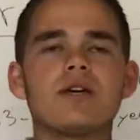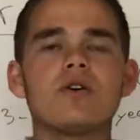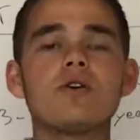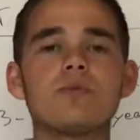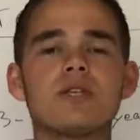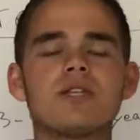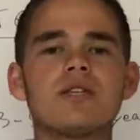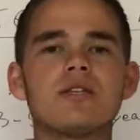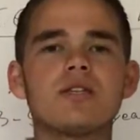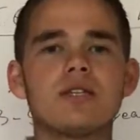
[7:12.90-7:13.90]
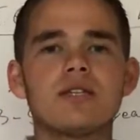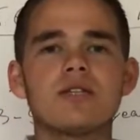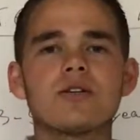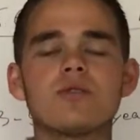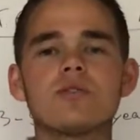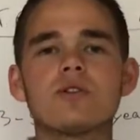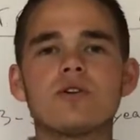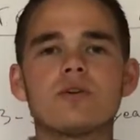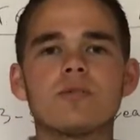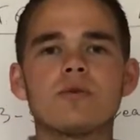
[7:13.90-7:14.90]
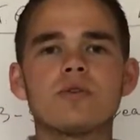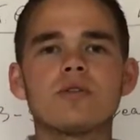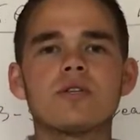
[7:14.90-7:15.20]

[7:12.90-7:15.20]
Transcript: hope that this is a good starting point.